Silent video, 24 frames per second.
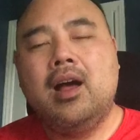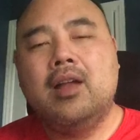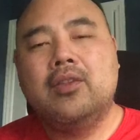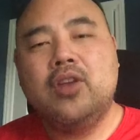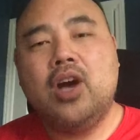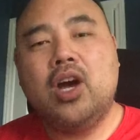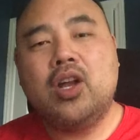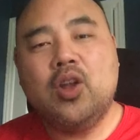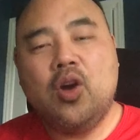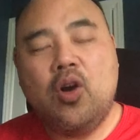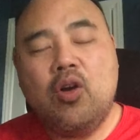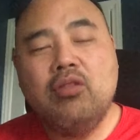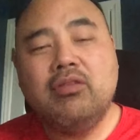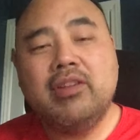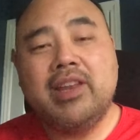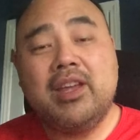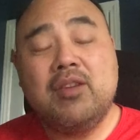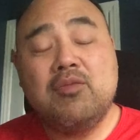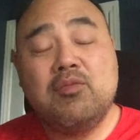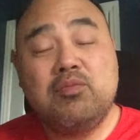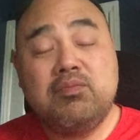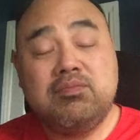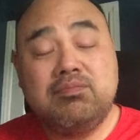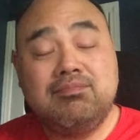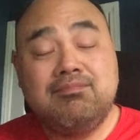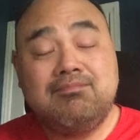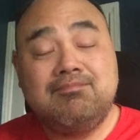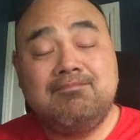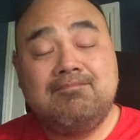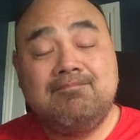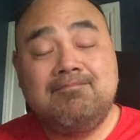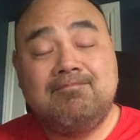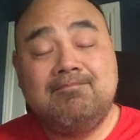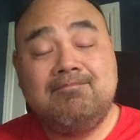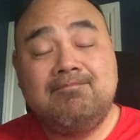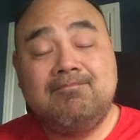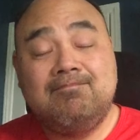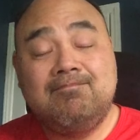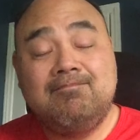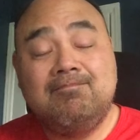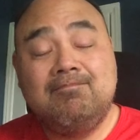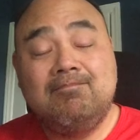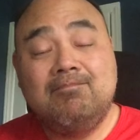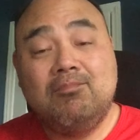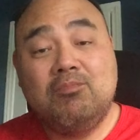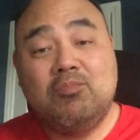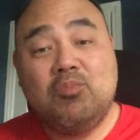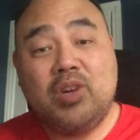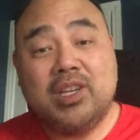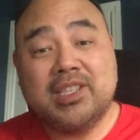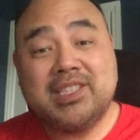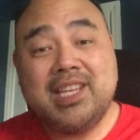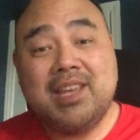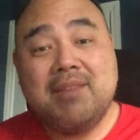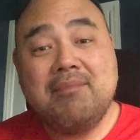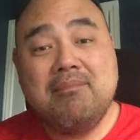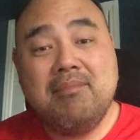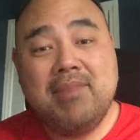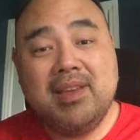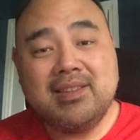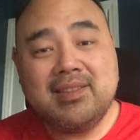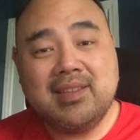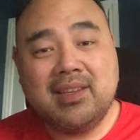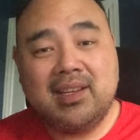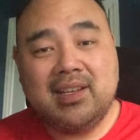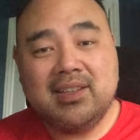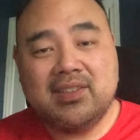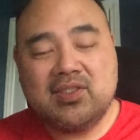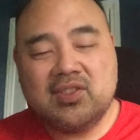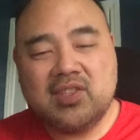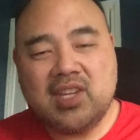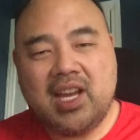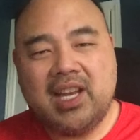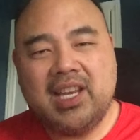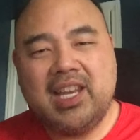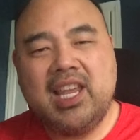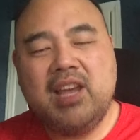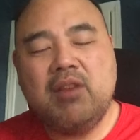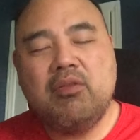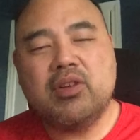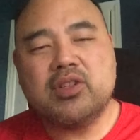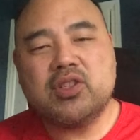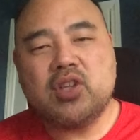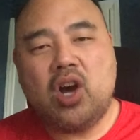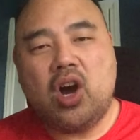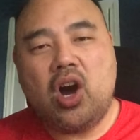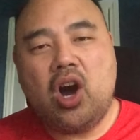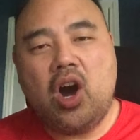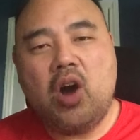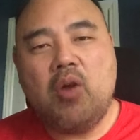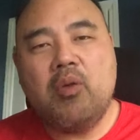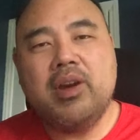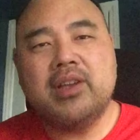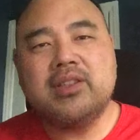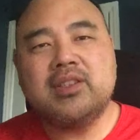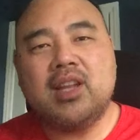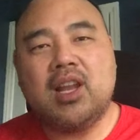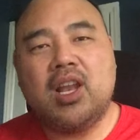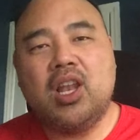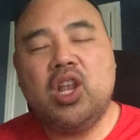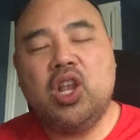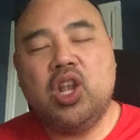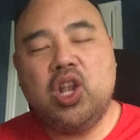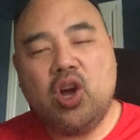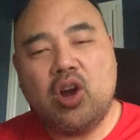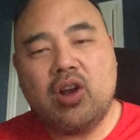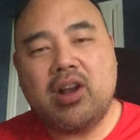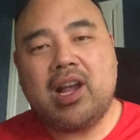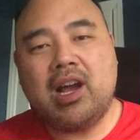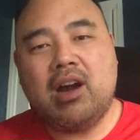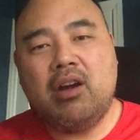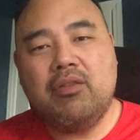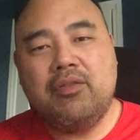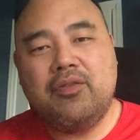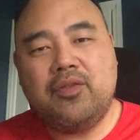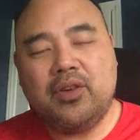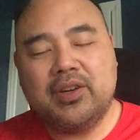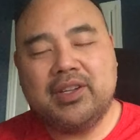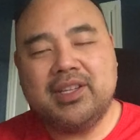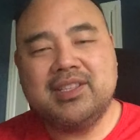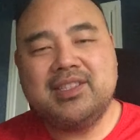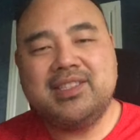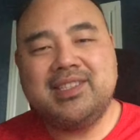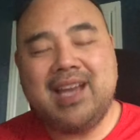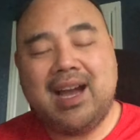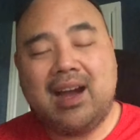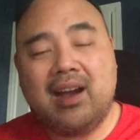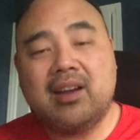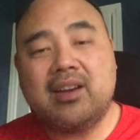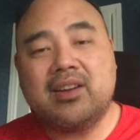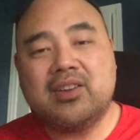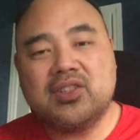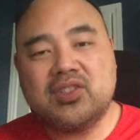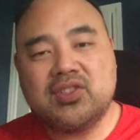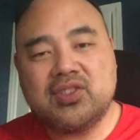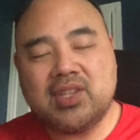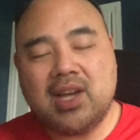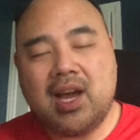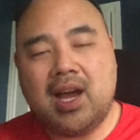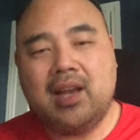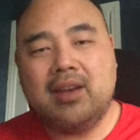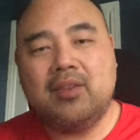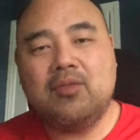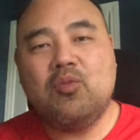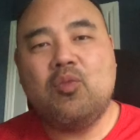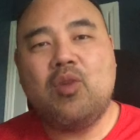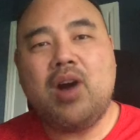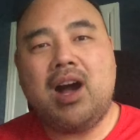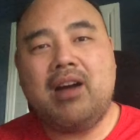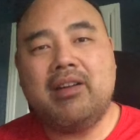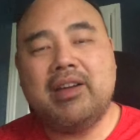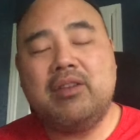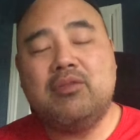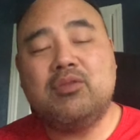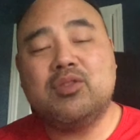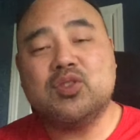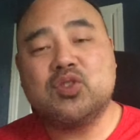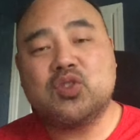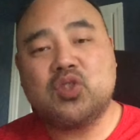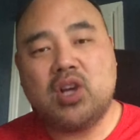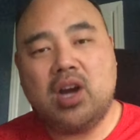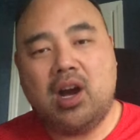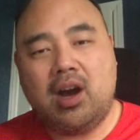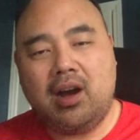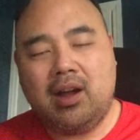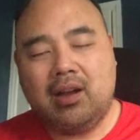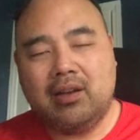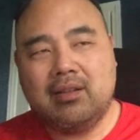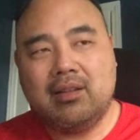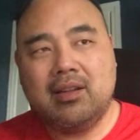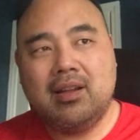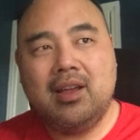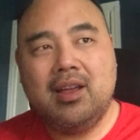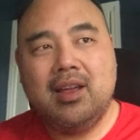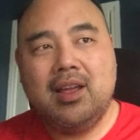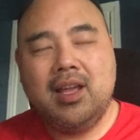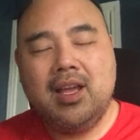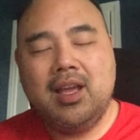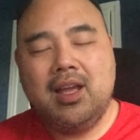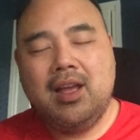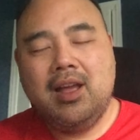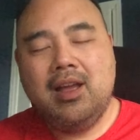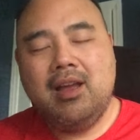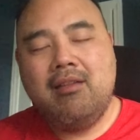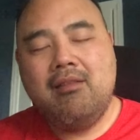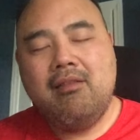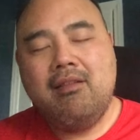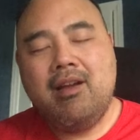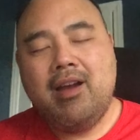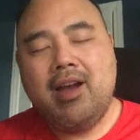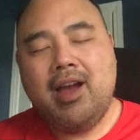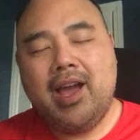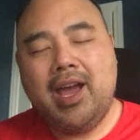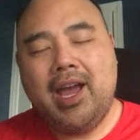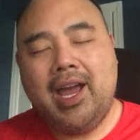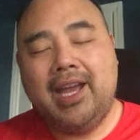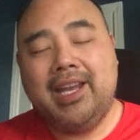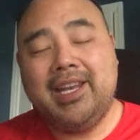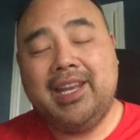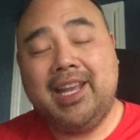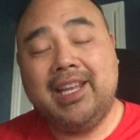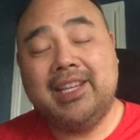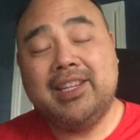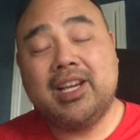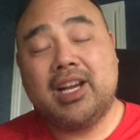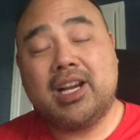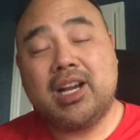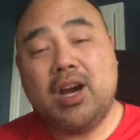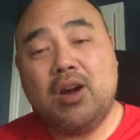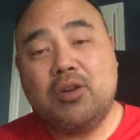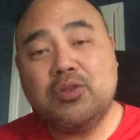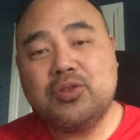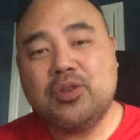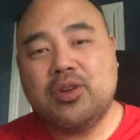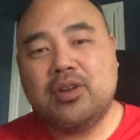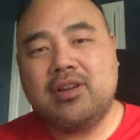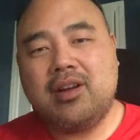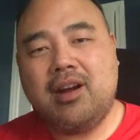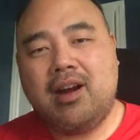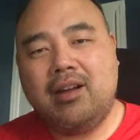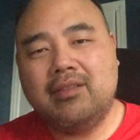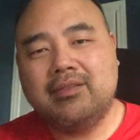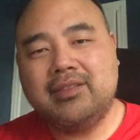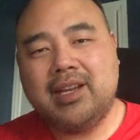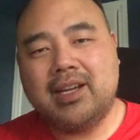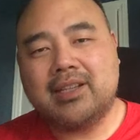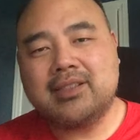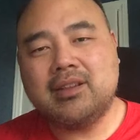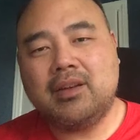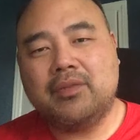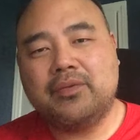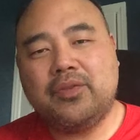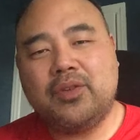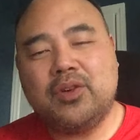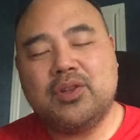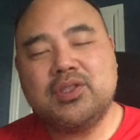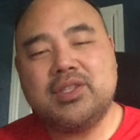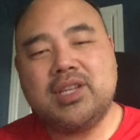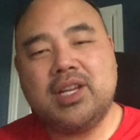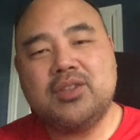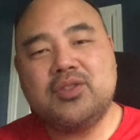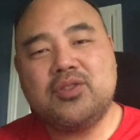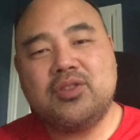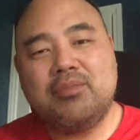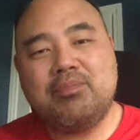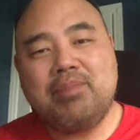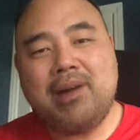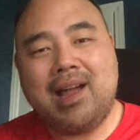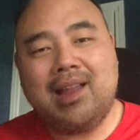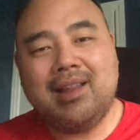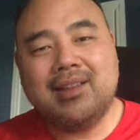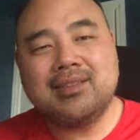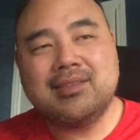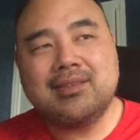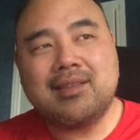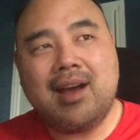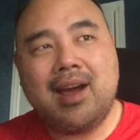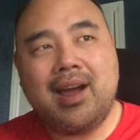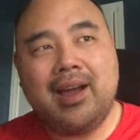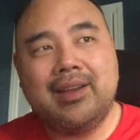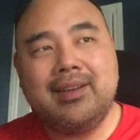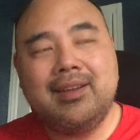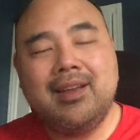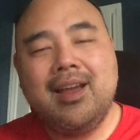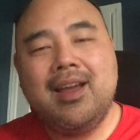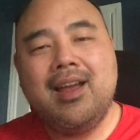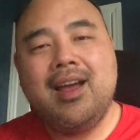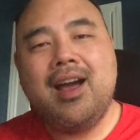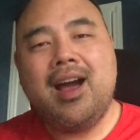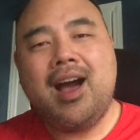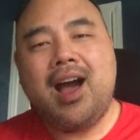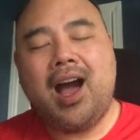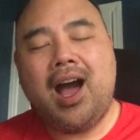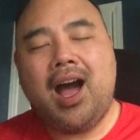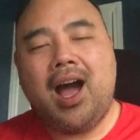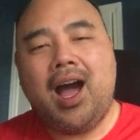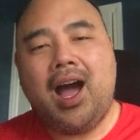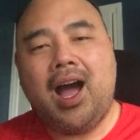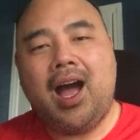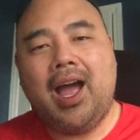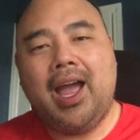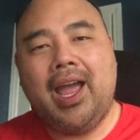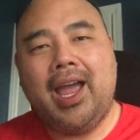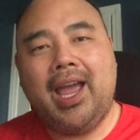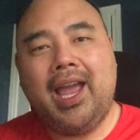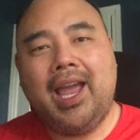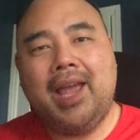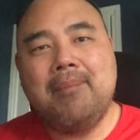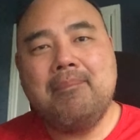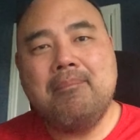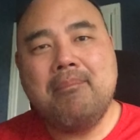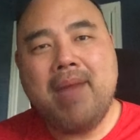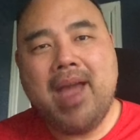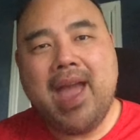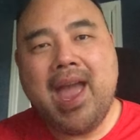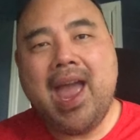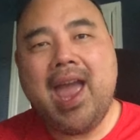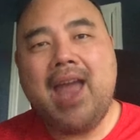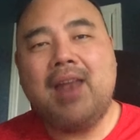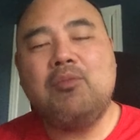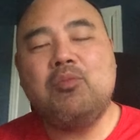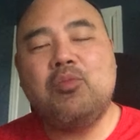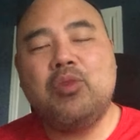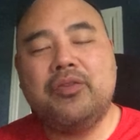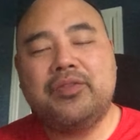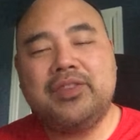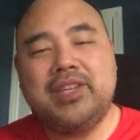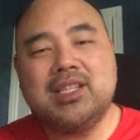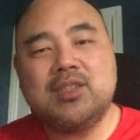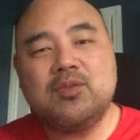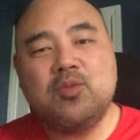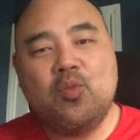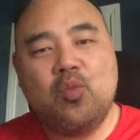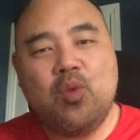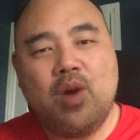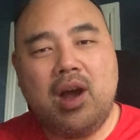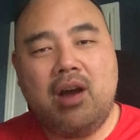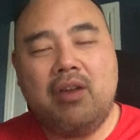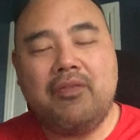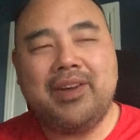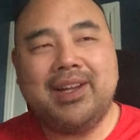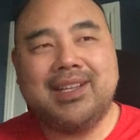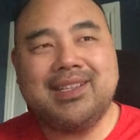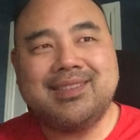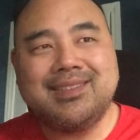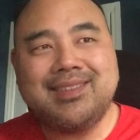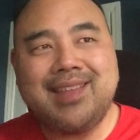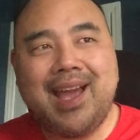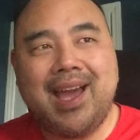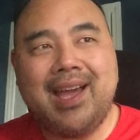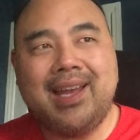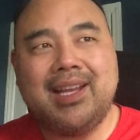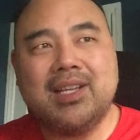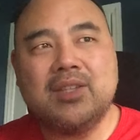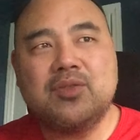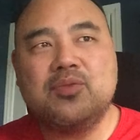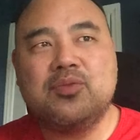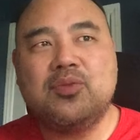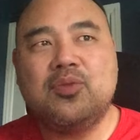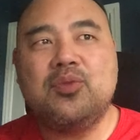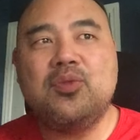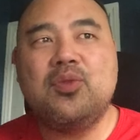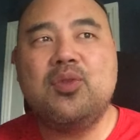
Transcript: Not only was he missing his son, he was always on the lookout for this younger son while he was gone. In the cultural context of first century Palestine, a man with this wealth and status will